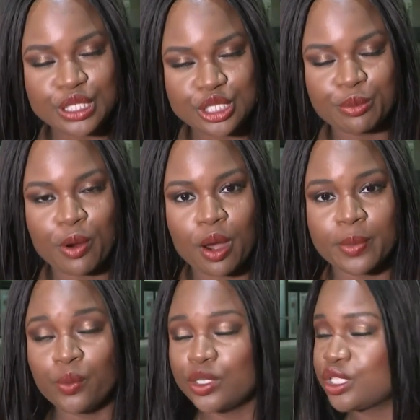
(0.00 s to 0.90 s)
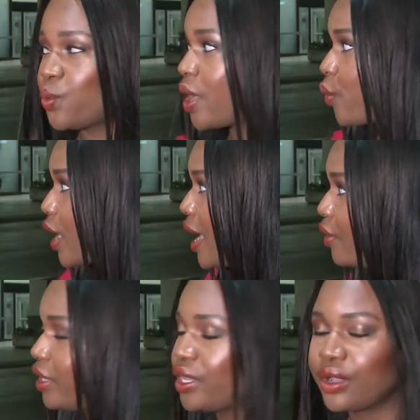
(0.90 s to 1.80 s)
Department, which is why we're
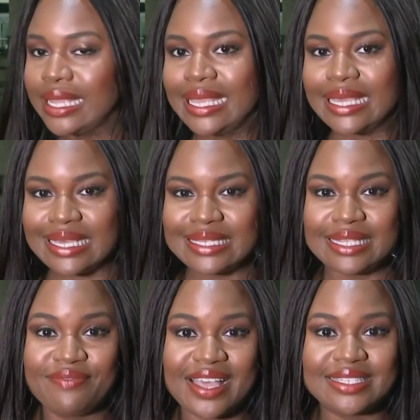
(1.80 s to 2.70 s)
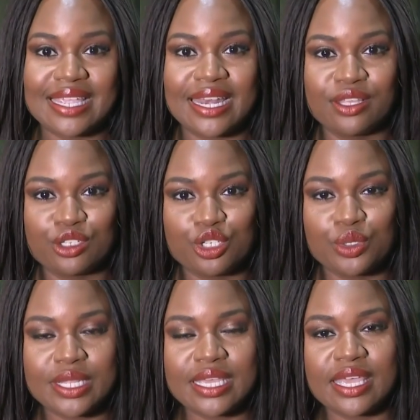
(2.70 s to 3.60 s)
out here, is investigating the
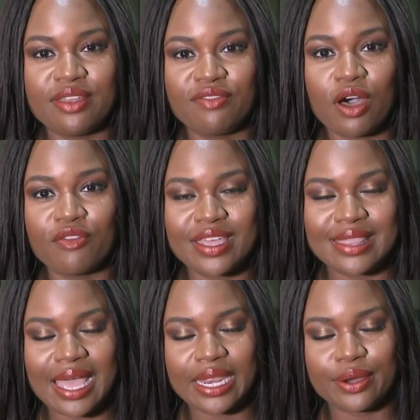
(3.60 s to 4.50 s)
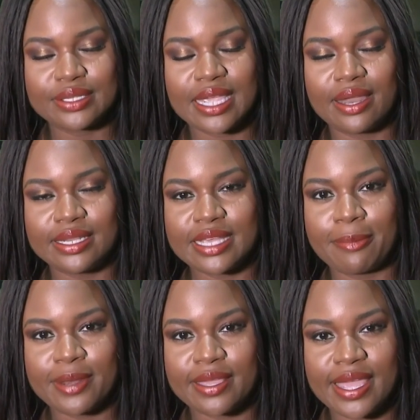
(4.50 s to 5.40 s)
shooting involving that Harris County
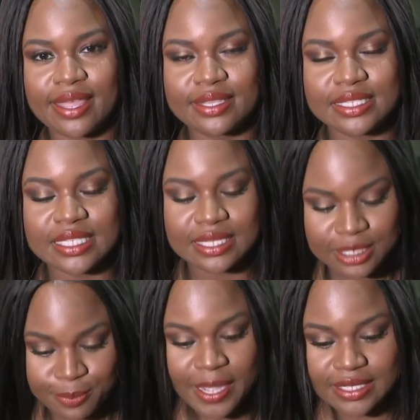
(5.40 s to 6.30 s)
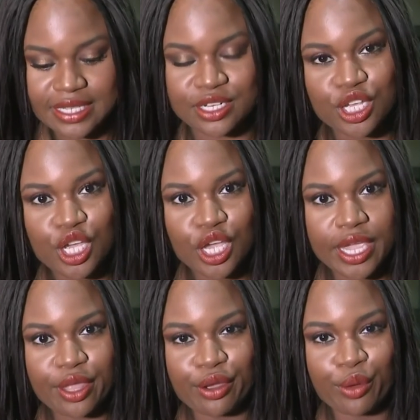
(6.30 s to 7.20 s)
deputy and the suspected
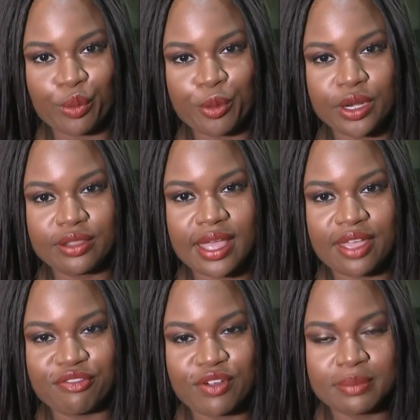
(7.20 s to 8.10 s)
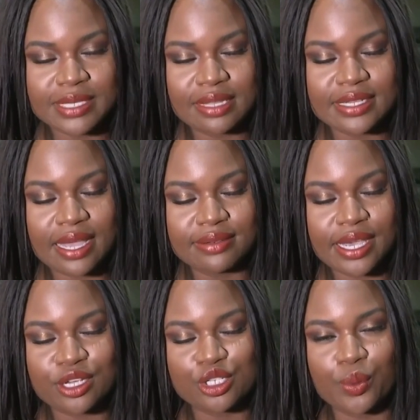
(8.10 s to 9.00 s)
killer. Reporting live from downtown,
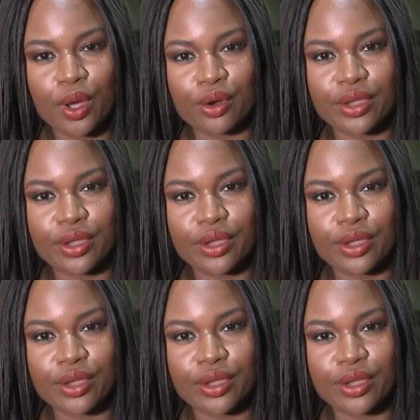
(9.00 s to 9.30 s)
Taisha Walker,